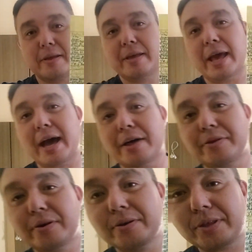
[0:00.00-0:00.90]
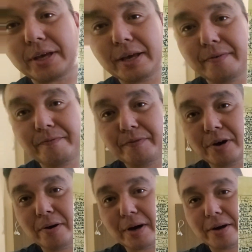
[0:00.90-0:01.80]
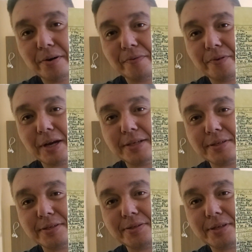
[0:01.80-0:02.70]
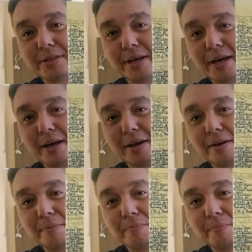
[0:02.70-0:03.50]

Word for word: Gather the info. I don't know if you guys can see that,